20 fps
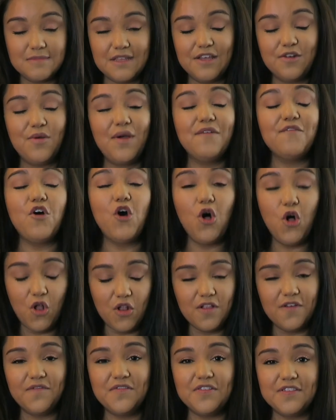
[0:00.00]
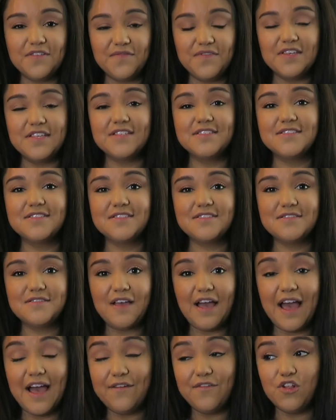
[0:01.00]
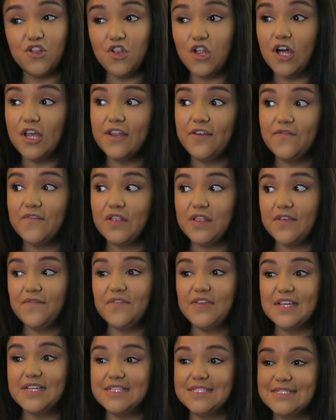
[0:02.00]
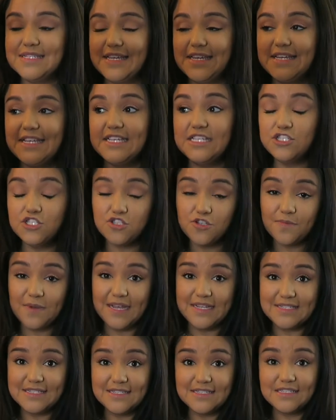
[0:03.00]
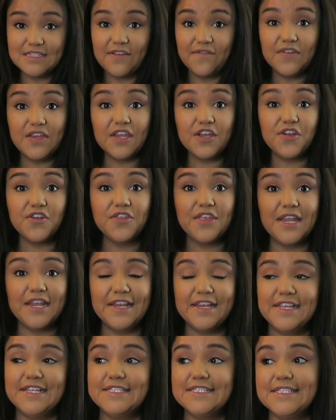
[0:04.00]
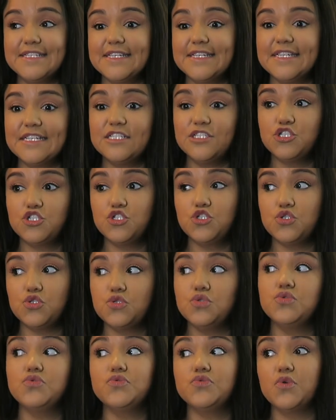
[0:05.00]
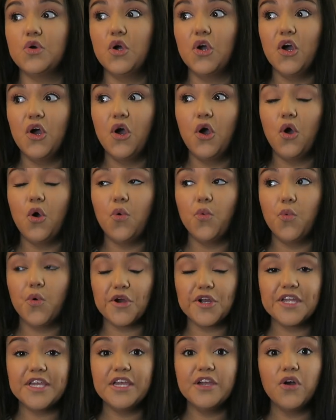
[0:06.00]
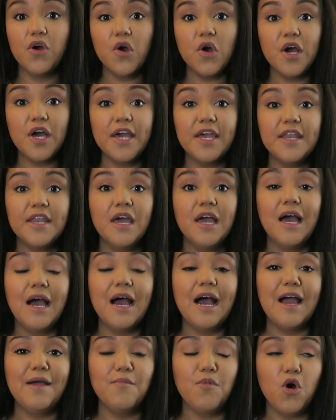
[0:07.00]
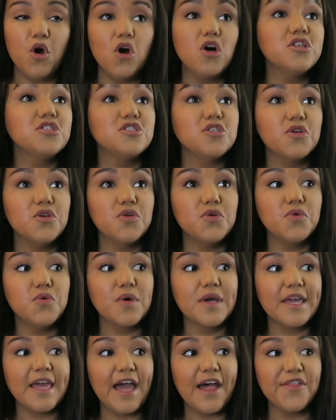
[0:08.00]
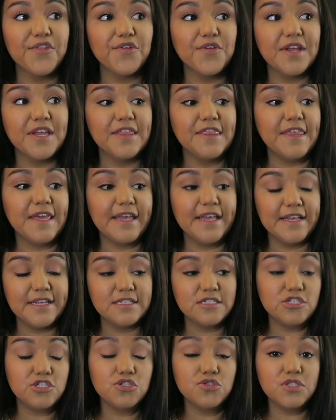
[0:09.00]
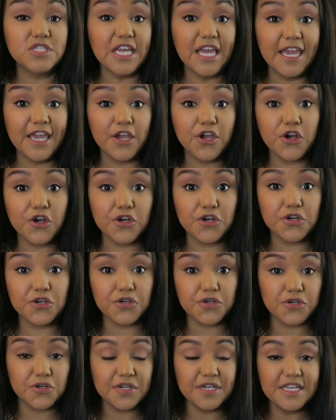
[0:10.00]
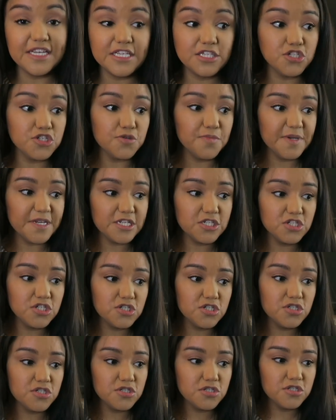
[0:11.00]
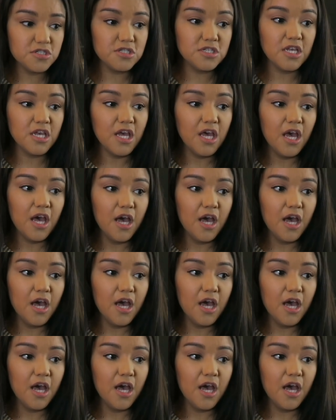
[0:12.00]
I don't have all of Olivia's. I have a lot of Olivia's like Easter basket stuff here that I need to get to working on. I'm also gathering things to take her Easter pictures